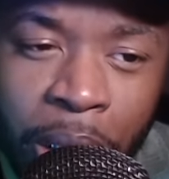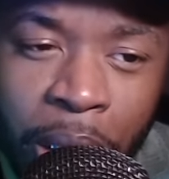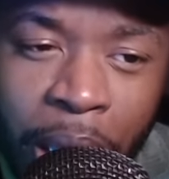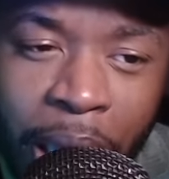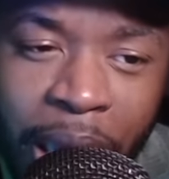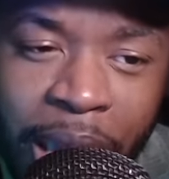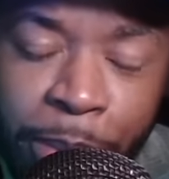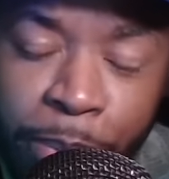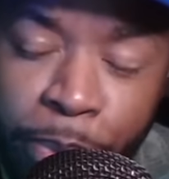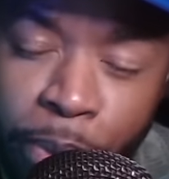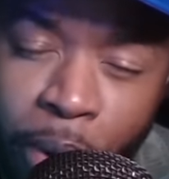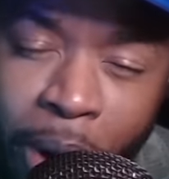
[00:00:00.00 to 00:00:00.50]

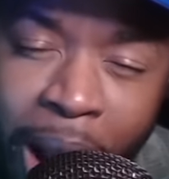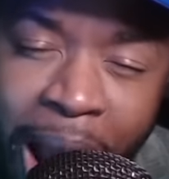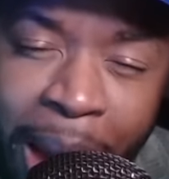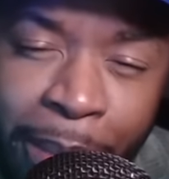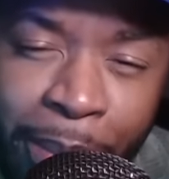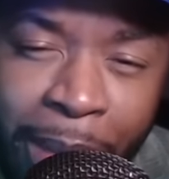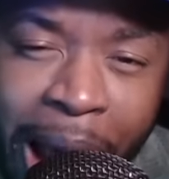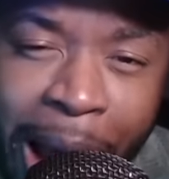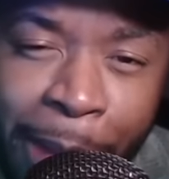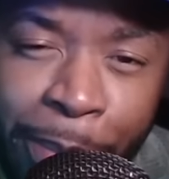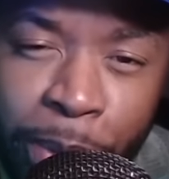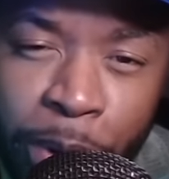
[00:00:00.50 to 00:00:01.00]
a
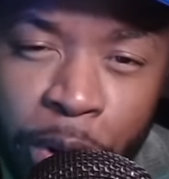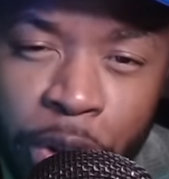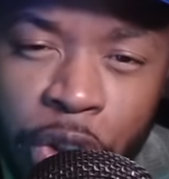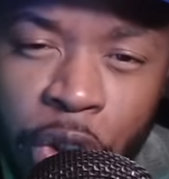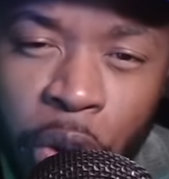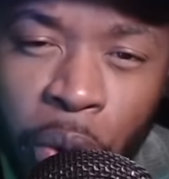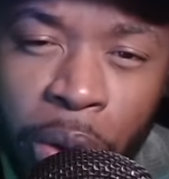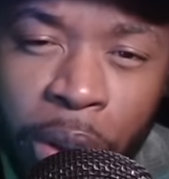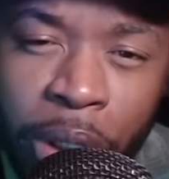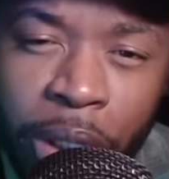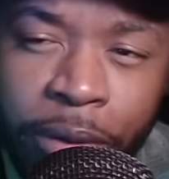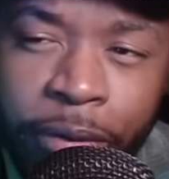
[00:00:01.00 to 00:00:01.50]
prime
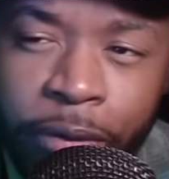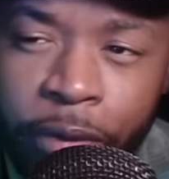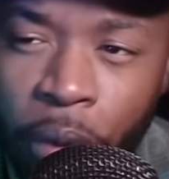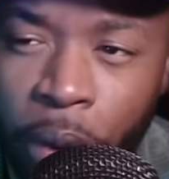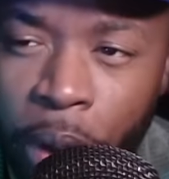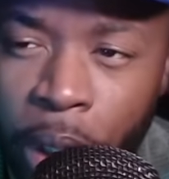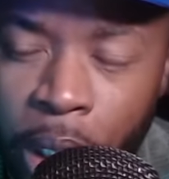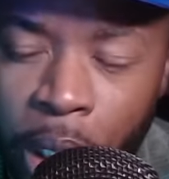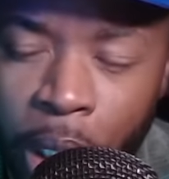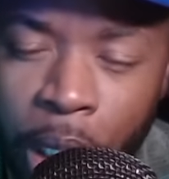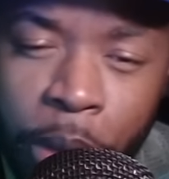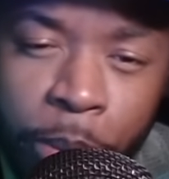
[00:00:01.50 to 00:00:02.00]
opportunity for
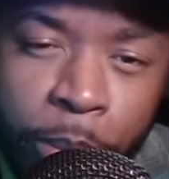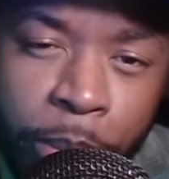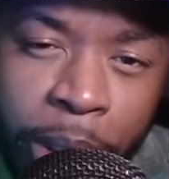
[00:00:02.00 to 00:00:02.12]
a young